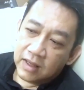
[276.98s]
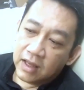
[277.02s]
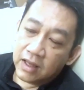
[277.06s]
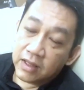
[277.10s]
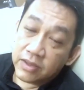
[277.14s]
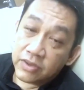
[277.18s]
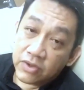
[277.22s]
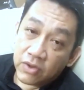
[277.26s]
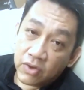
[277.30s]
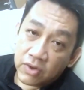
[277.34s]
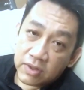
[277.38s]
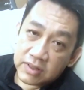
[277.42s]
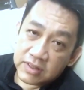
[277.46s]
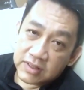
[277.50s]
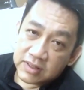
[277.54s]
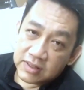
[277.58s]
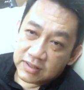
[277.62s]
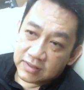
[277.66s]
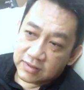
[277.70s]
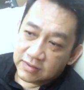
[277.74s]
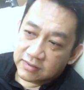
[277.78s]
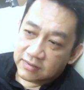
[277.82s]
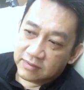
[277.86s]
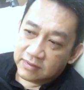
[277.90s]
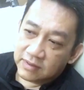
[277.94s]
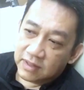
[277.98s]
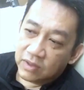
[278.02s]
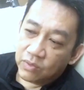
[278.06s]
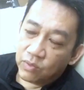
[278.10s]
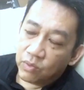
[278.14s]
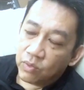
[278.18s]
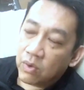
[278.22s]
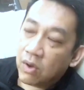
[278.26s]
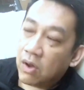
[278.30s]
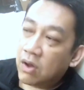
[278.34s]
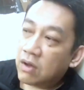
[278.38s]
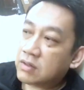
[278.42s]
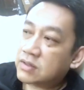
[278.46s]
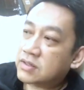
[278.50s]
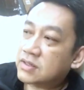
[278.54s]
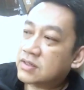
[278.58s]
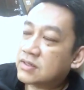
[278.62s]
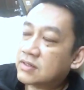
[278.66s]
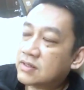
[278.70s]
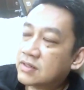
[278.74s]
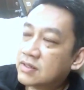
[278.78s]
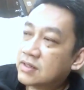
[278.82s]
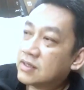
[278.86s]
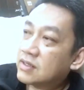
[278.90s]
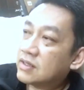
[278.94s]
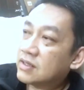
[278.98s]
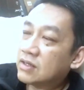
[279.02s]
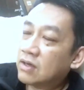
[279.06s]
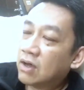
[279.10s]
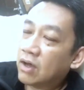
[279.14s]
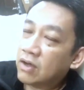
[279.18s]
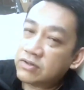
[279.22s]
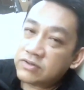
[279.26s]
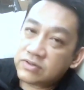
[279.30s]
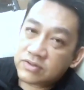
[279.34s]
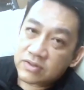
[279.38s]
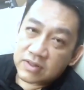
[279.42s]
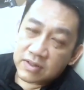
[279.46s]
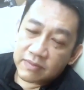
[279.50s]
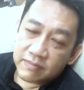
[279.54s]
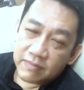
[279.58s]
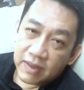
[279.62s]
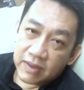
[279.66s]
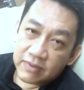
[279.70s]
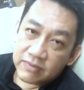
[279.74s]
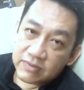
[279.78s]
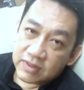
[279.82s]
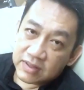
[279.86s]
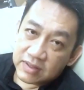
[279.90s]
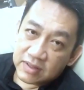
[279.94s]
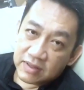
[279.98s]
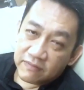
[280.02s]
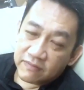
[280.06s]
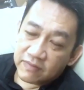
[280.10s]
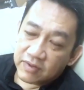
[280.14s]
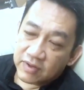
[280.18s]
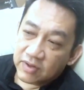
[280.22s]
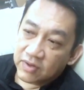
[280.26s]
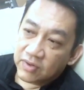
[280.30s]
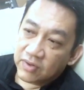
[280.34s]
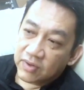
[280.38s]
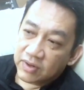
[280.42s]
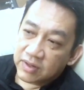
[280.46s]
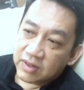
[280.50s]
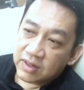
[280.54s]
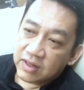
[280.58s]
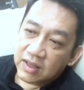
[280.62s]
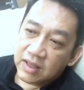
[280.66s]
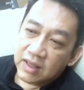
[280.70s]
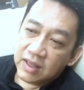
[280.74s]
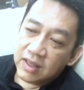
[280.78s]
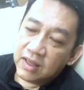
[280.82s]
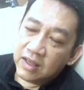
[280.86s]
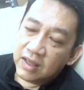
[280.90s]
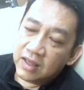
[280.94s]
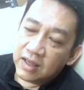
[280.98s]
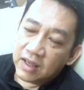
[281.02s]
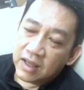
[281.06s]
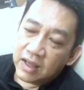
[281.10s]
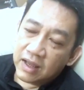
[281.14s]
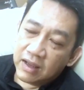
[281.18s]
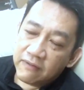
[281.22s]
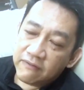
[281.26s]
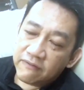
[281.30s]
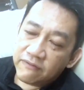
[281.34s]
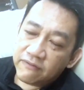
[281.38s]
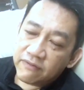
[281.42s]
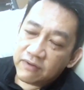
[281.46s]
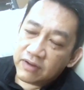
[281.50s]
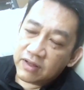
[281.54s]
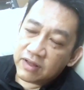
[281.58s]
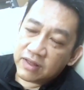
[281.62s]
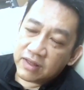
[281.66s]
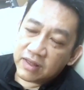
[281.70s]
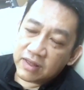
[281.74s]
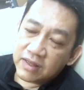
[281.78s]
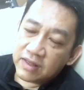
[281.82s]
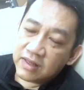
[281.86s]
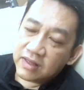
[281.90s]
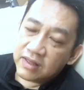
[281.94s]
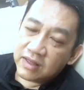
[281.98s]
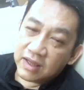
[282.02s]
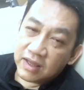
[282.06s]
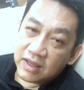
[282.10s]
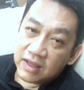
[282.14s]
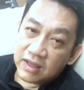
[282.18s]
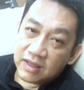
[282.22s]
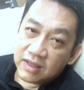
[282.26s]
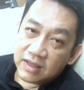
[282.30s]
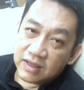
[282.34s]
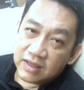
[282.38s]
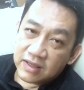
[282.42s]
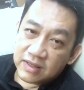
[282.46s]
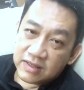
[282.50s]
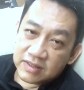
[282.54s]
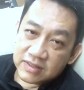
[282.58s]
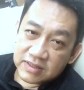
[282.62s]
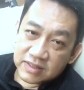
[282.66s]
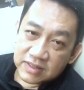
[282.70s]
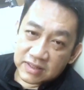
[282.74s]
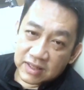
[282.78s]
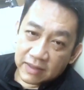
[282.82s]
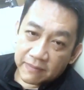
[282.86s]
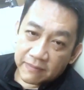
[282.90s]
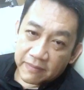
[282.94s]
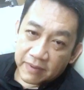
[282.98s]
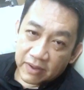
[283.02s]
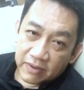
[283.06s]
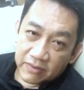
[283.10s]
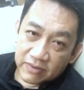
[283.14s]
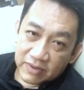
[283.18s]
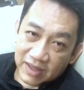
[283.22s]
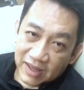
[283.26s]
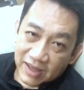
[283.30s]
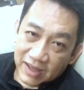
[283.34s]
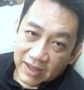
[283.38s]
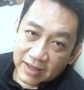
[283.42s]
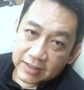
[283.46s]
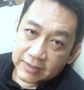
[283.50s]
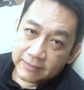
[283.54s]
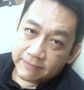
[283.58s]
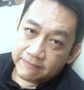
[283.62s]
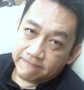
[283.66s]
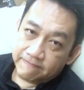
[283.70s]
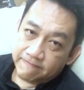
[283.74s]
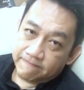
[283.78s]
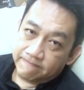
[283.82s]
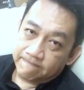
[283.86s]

anointed, and walked onto the mountain of the Lord, everything there is about Adam.